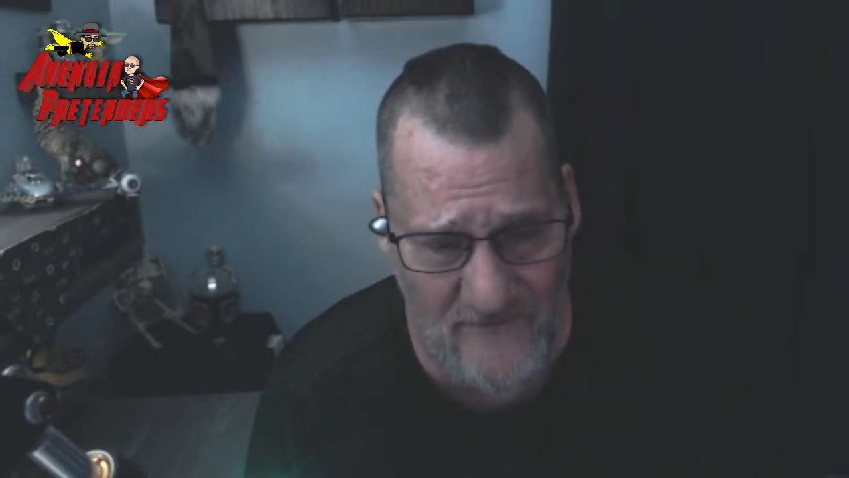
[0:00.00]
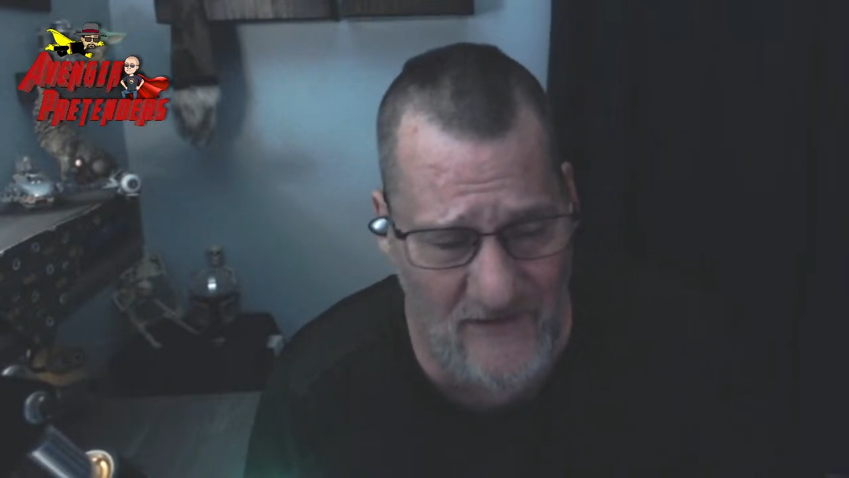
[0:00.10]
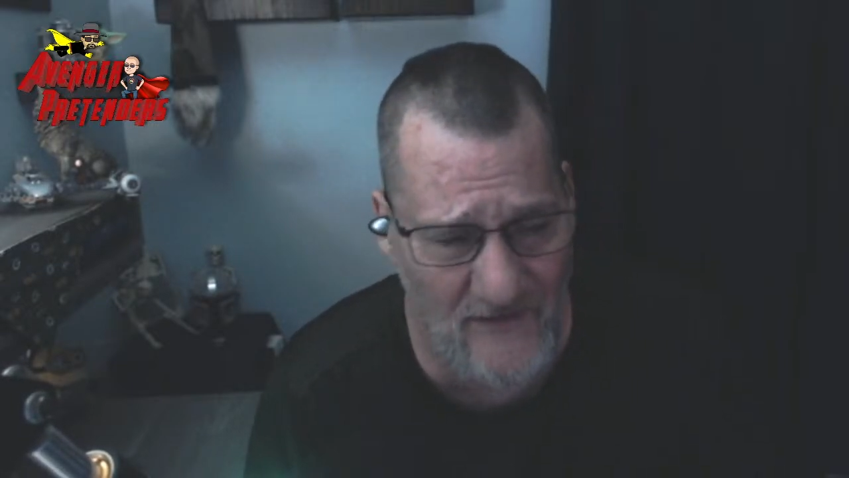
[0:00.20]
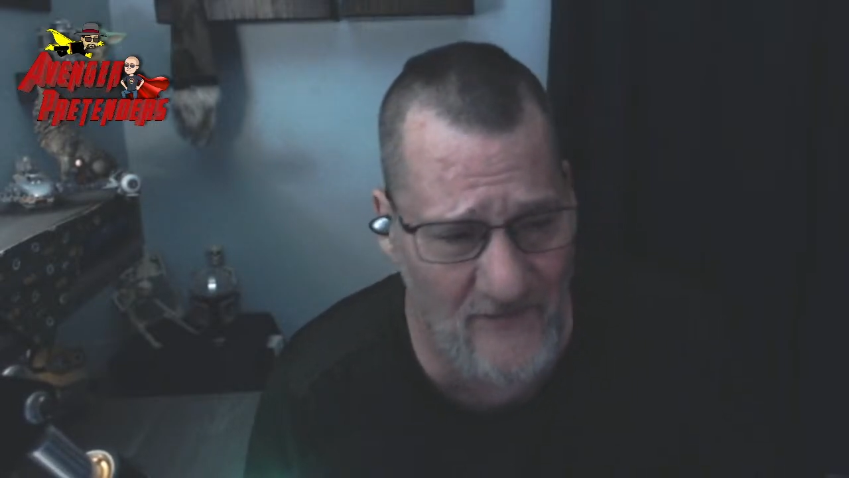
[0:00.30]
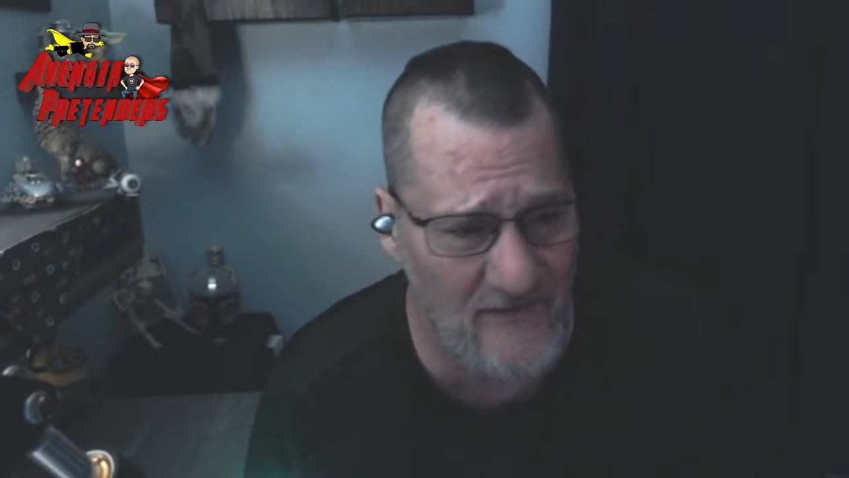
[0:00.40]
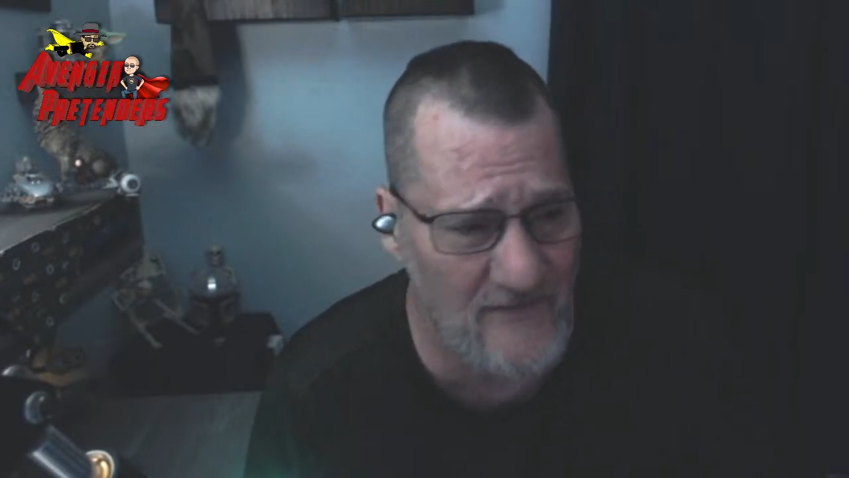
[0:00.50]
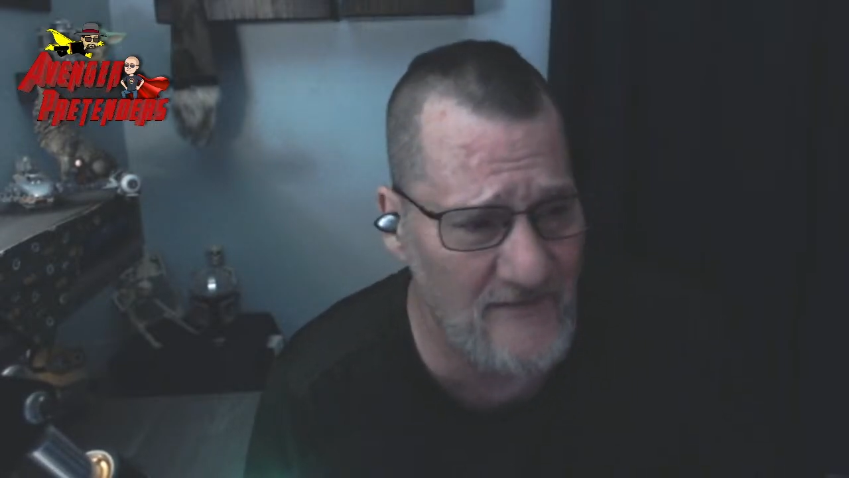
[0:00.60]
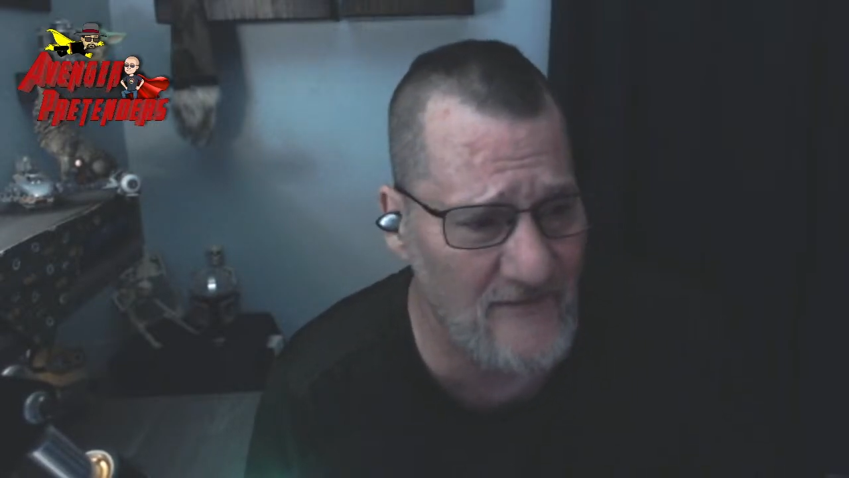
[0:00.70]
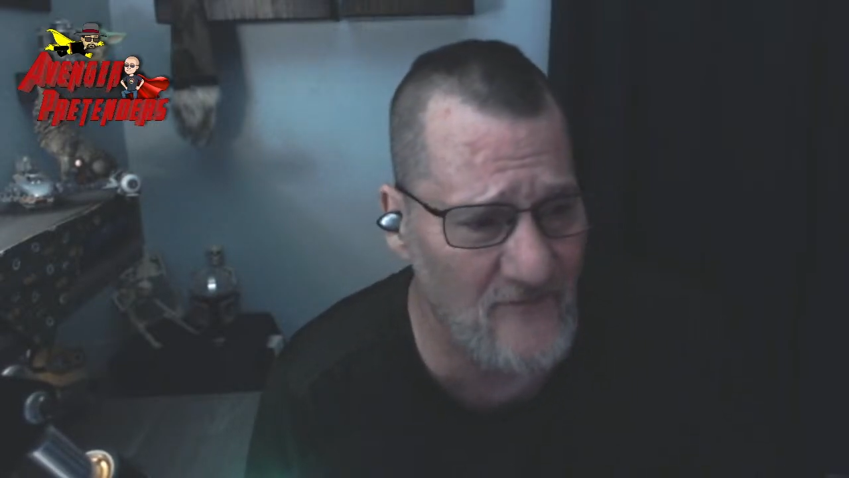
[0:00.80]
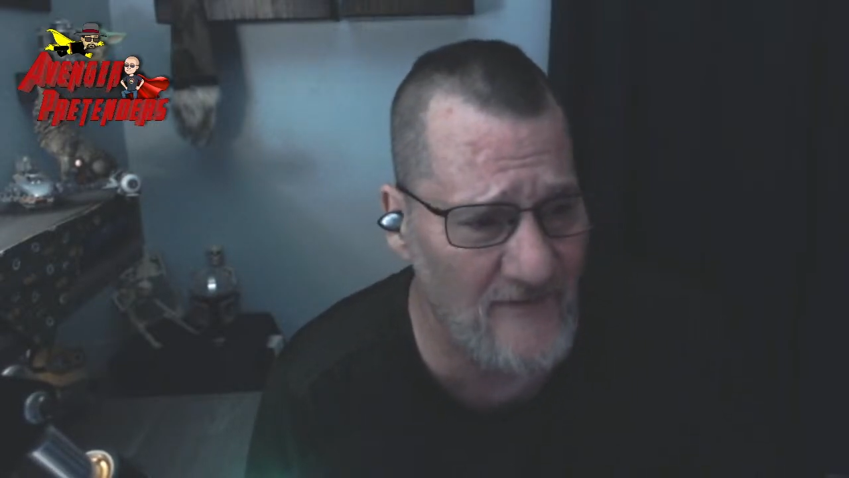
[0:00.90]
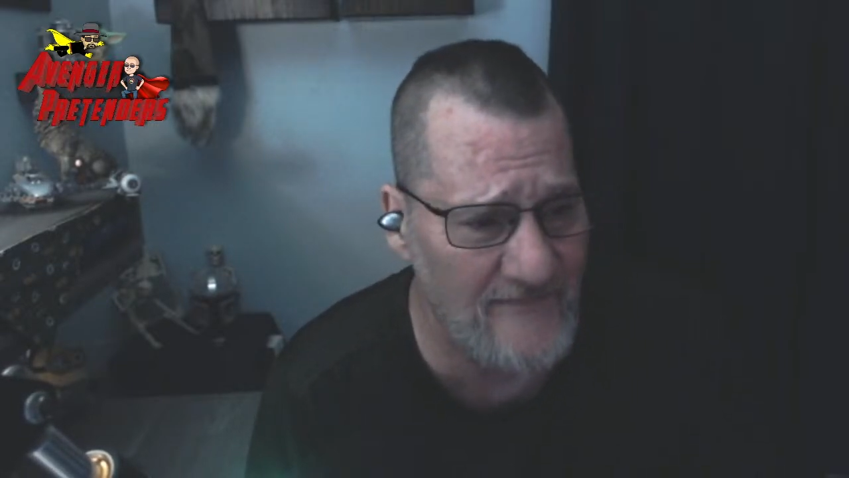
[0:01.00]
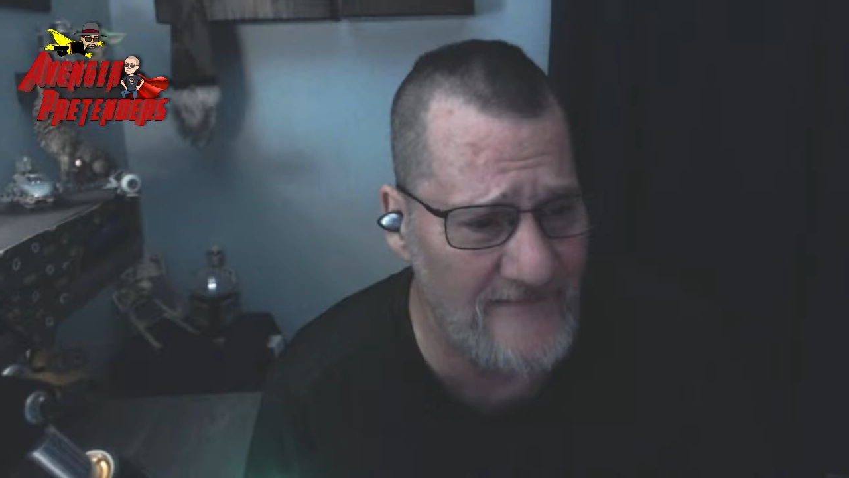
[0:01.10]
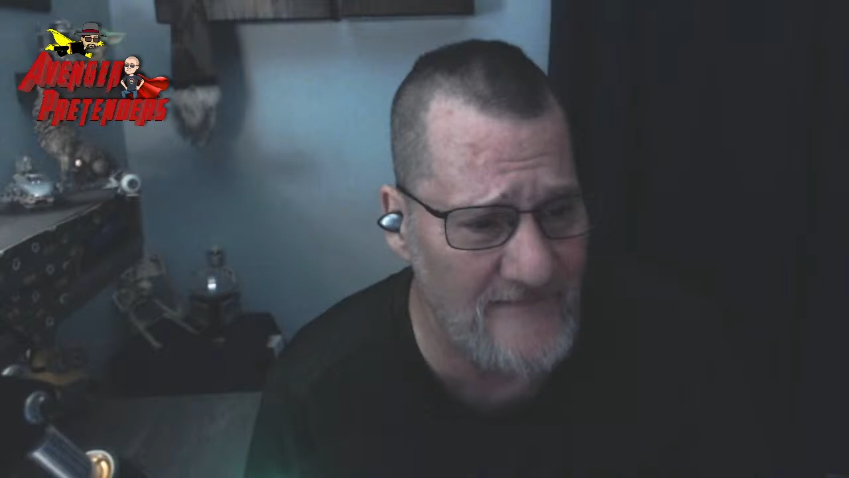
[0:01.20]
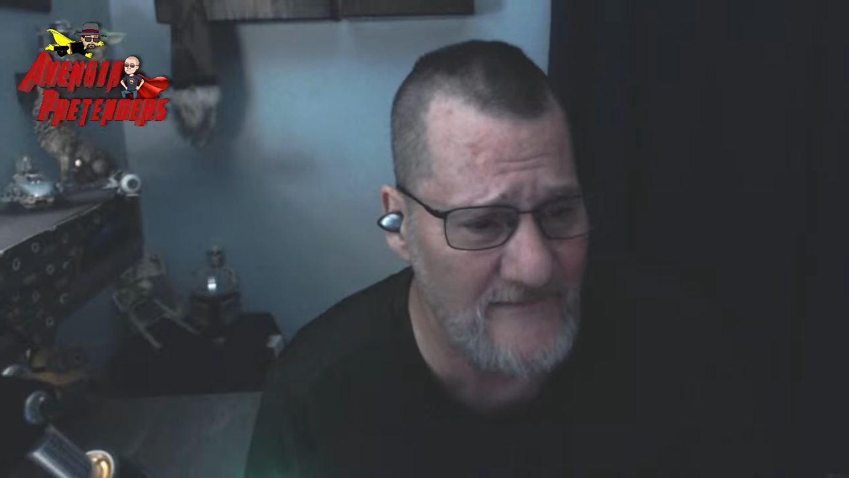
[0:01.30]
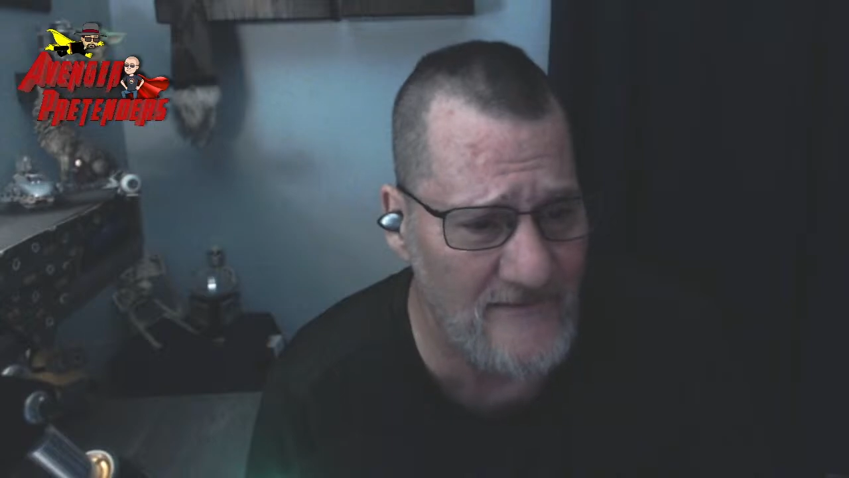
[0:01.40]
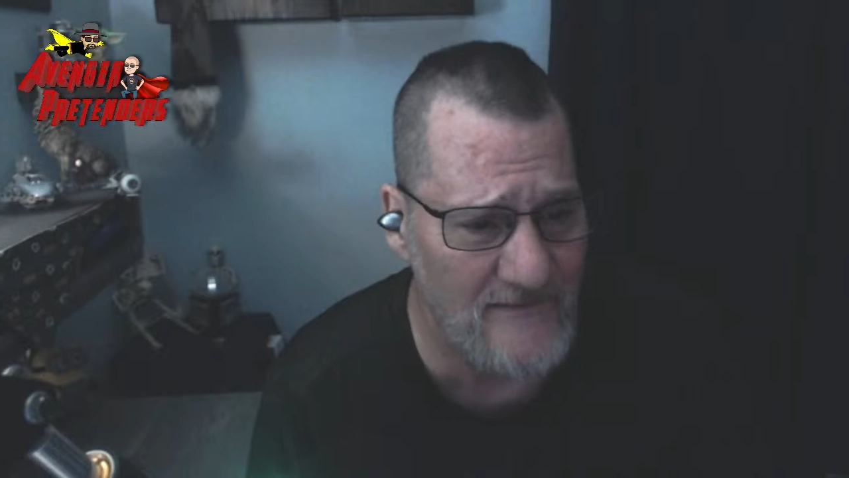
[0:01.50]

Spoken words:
There wasn't,